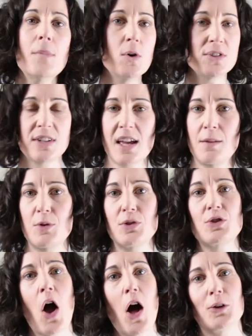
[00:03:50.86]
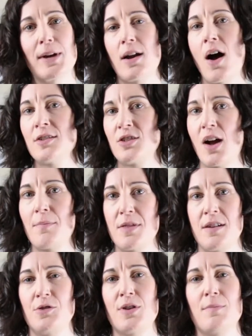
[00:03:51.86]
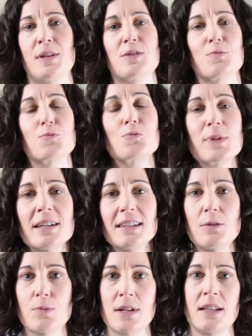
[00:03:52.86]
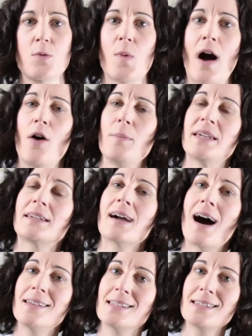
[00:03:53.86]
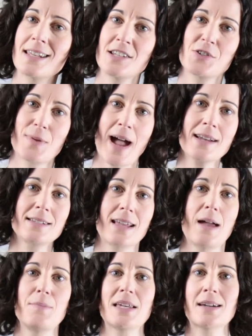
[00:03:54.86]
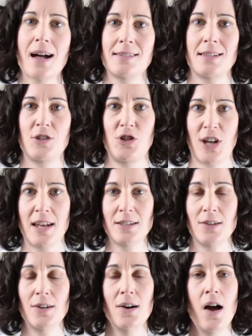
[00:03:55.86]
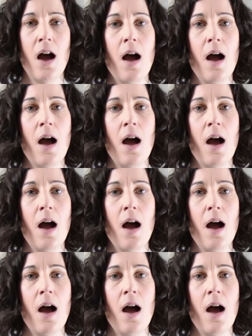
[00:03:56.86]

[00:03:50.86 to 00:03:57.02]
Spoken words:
Most animals tolerate osteopathy treatments really, really well because it's indirect and because it's gentle.